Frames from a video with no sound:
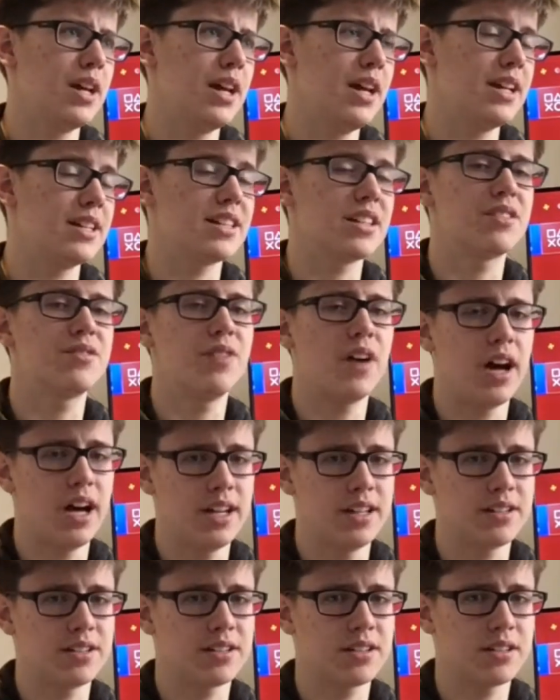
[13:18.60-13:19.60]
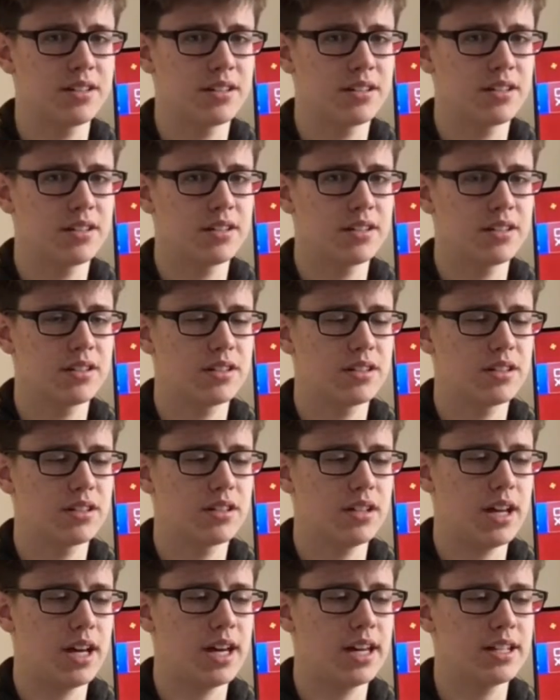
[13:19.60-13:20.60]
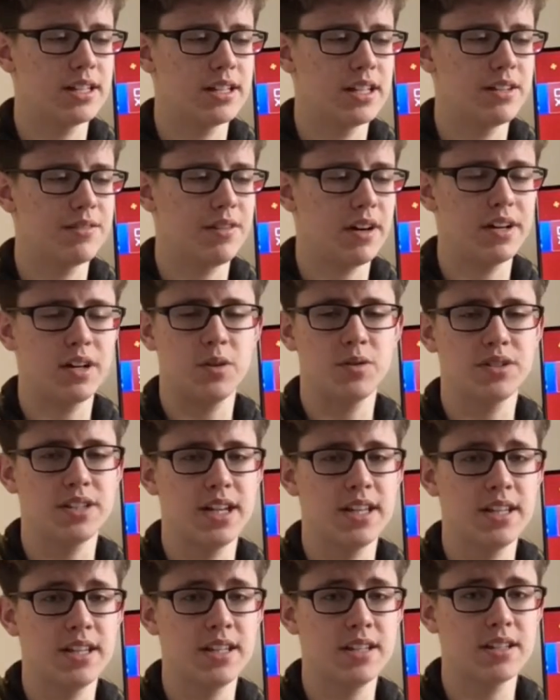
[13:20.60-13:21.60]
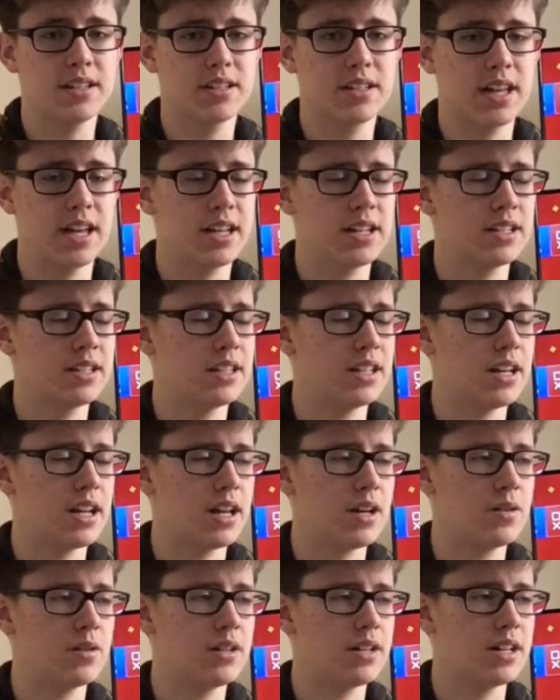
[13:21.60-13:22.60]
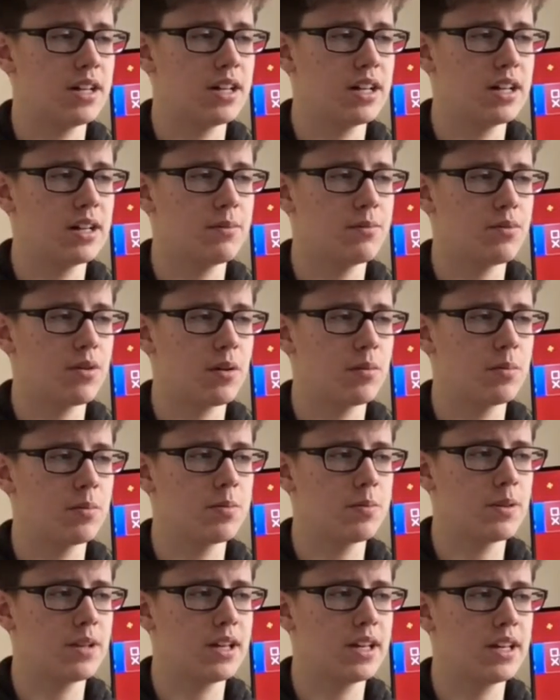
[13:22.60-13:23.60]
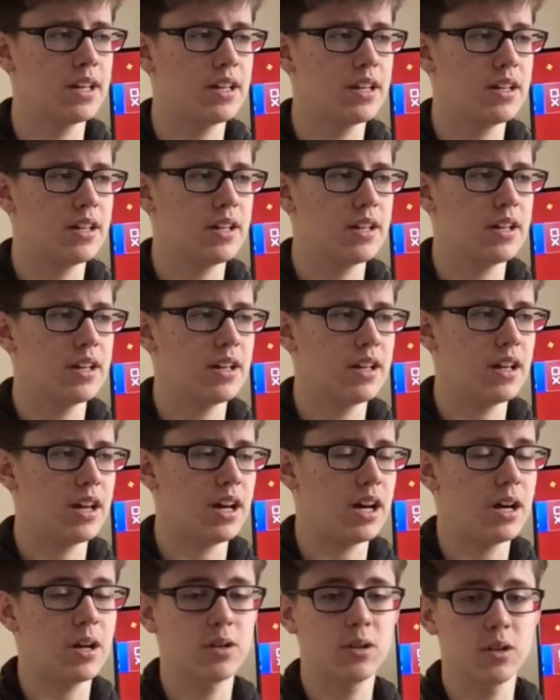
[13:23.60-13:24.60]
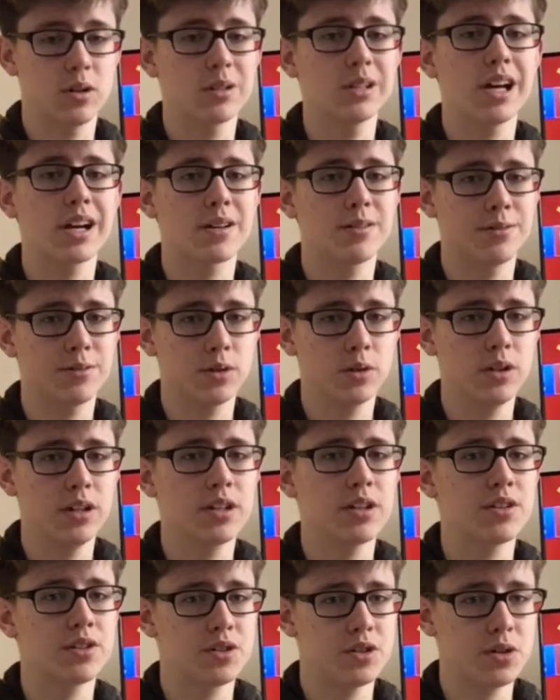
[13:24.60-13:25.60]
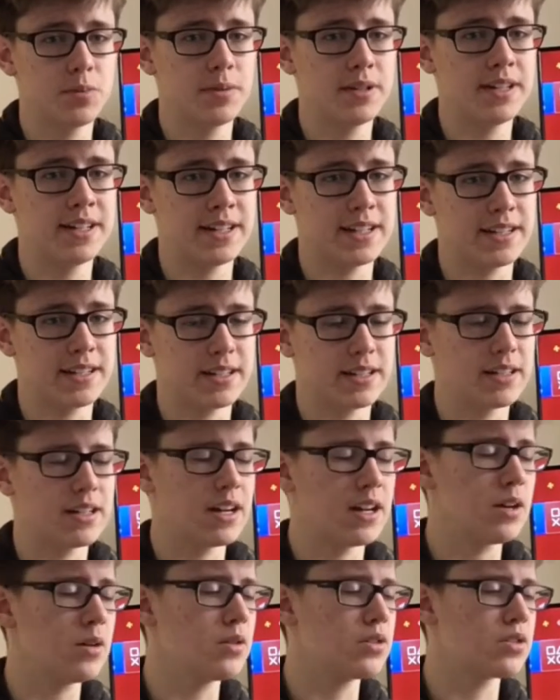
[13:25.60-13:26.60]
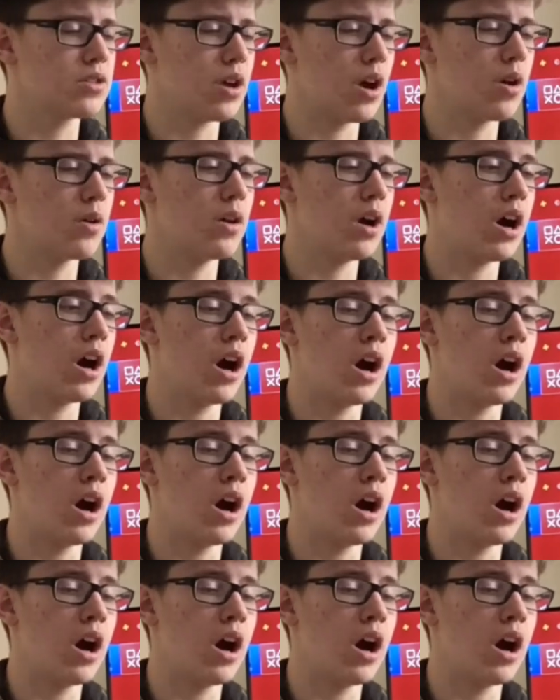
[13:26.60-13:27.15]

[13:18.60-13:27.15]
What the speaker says: it's advised. And if I don't say this, then, probably I'll look like a fool and a stupid idiot, So,